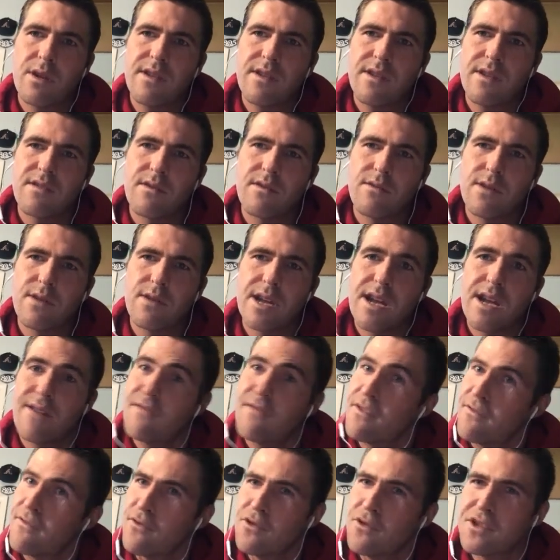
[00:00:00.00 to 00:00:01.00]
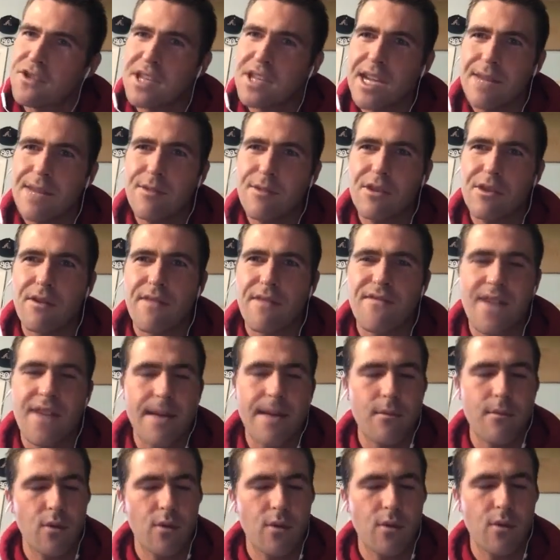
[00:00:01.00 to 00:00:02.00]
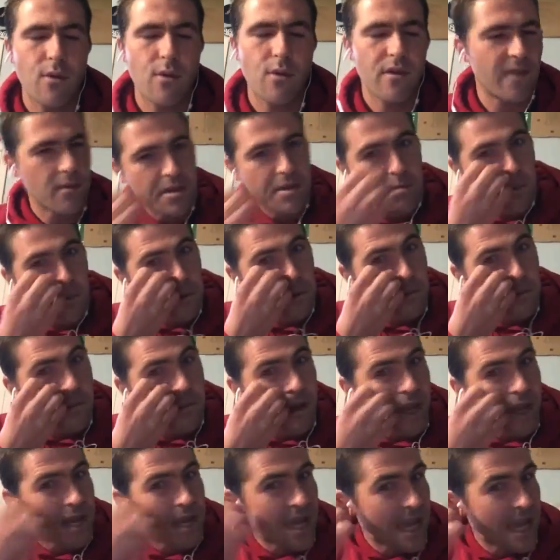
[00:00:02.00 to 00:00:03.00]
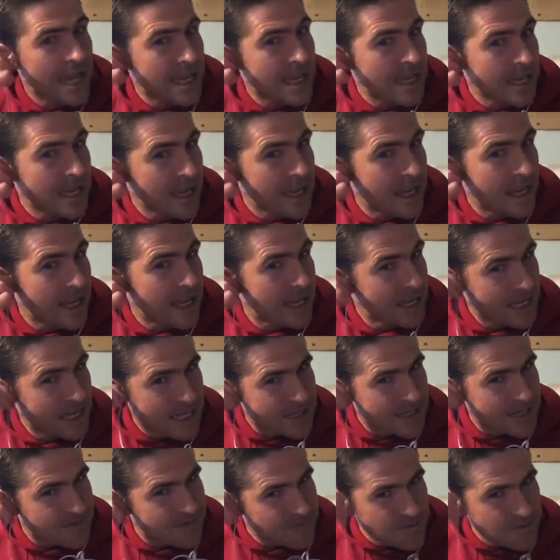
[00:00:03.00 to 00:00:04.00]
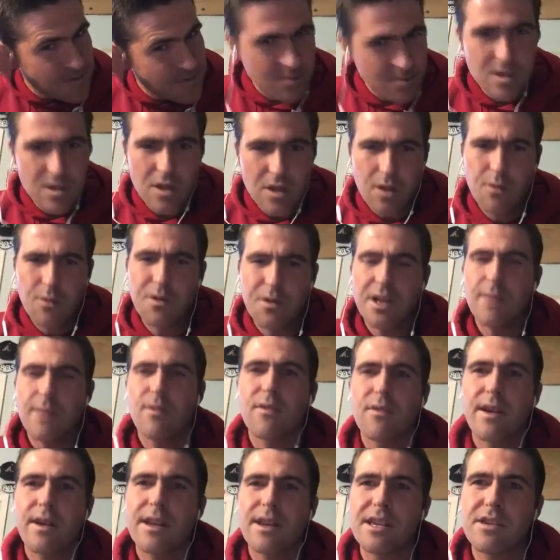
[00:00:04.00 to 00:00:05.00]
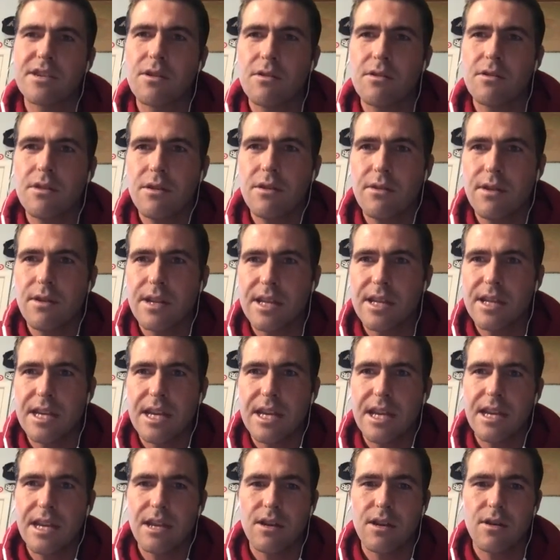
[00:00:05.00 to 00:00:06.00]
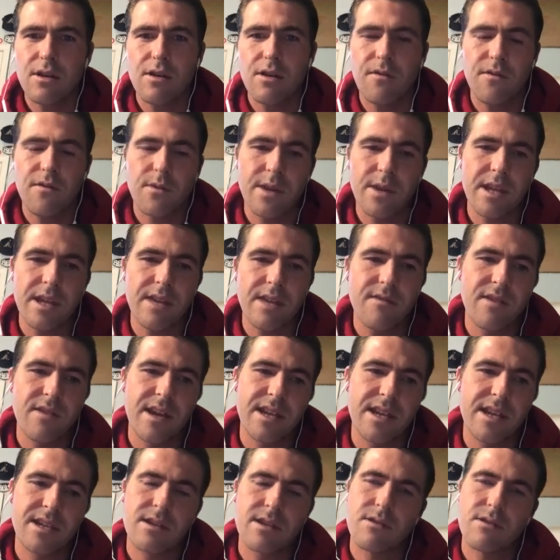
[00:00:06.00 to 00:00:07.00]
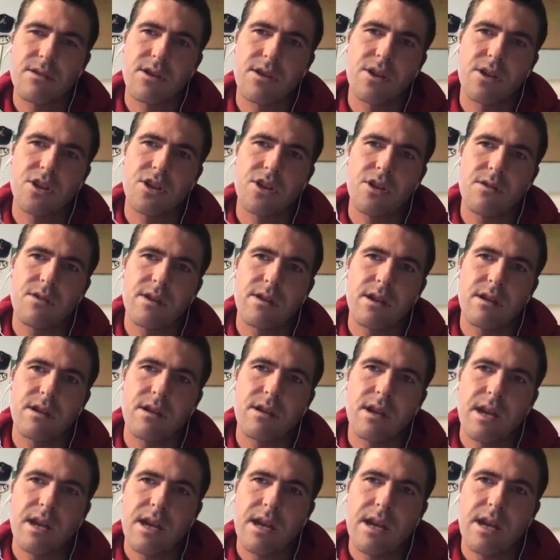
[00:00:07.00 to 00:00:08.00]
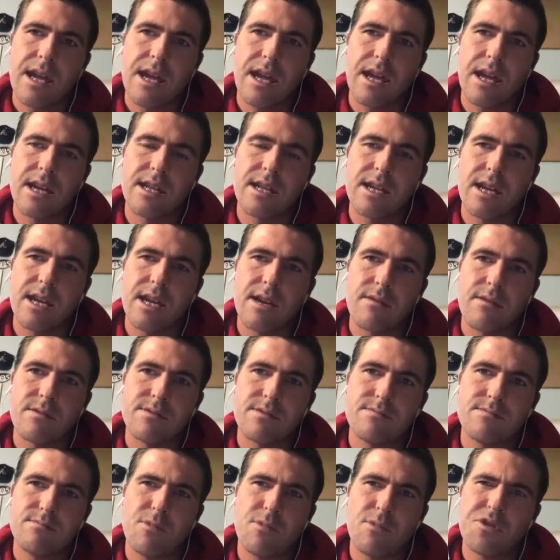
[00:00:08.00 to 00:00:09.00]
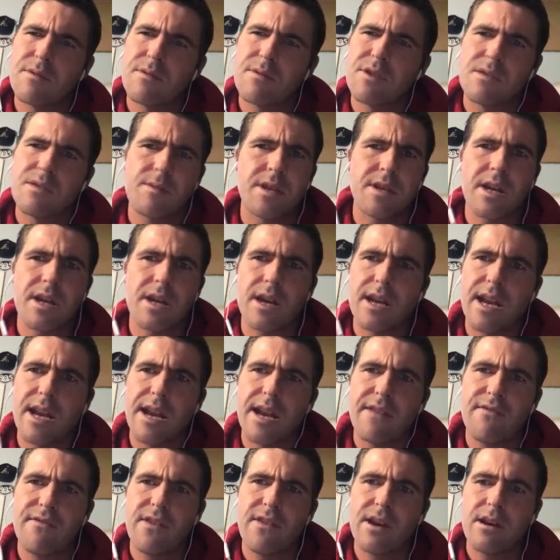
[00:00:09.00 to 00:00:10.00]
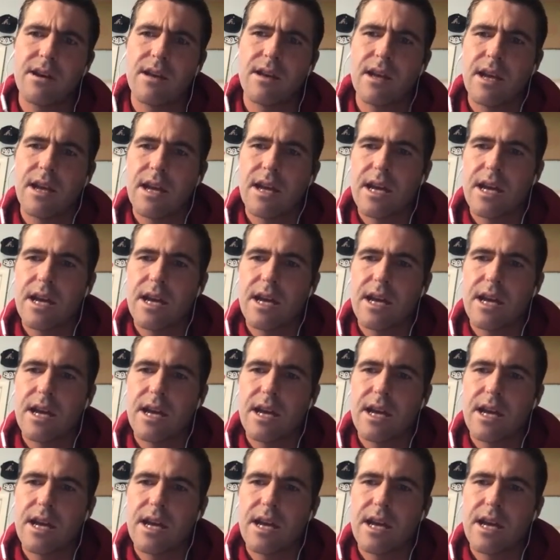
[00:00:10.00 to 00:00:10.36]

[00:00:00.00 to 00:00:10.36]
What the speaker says: So for the first time here on Fatboy FadeAway Sports Podcast, we're going to be riding solo, and hopefully we can give you guys still a good show here. And mostly just be talking NFL.